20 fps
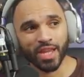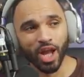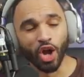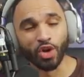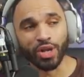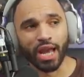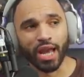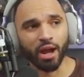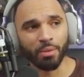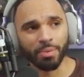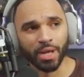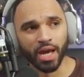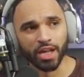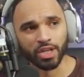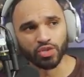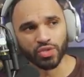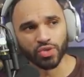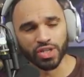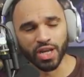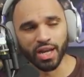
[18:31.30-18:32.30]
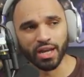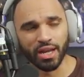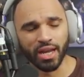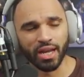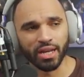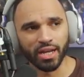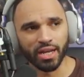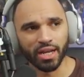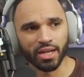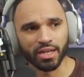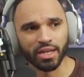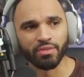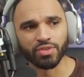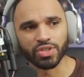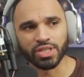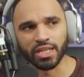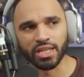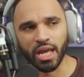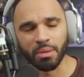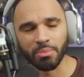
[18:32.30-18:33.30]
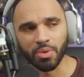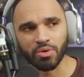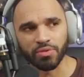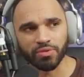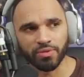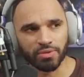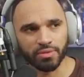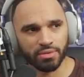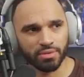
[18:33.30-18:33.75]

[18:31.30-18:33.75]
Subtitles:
Okay, I'll be honest with you. I'd never seen that move.